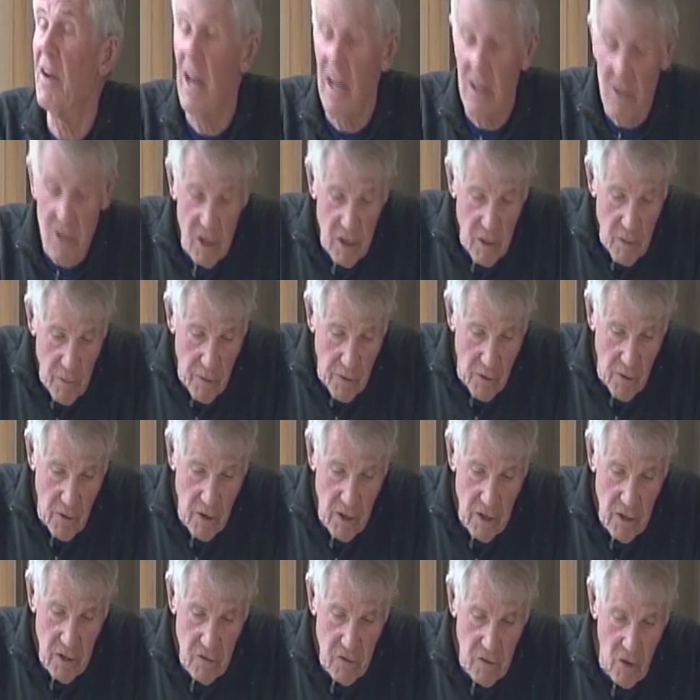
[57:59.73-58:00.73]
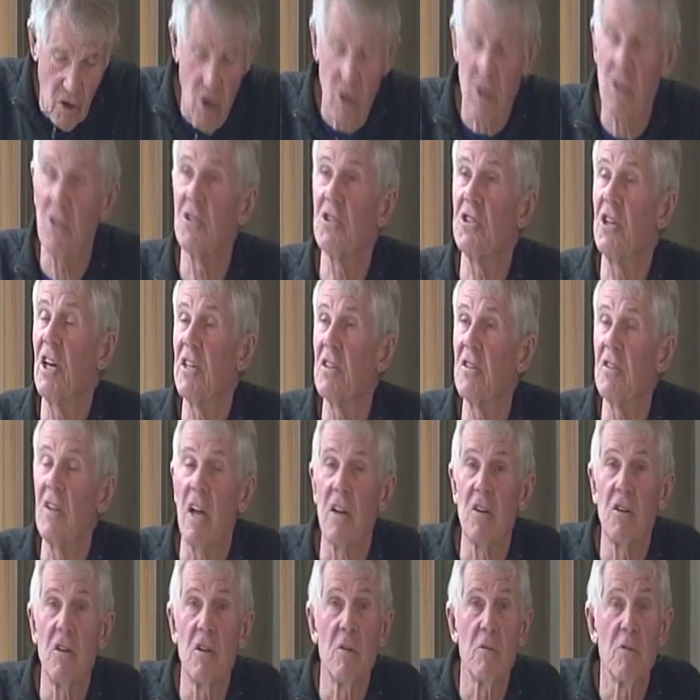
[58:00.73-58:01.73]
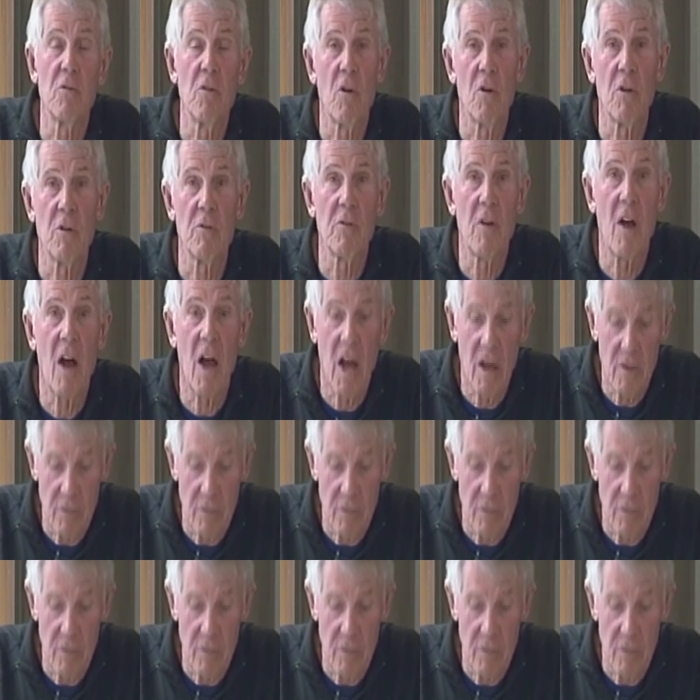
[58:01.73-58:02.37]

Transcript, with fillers: 1930s, August 6, 1945.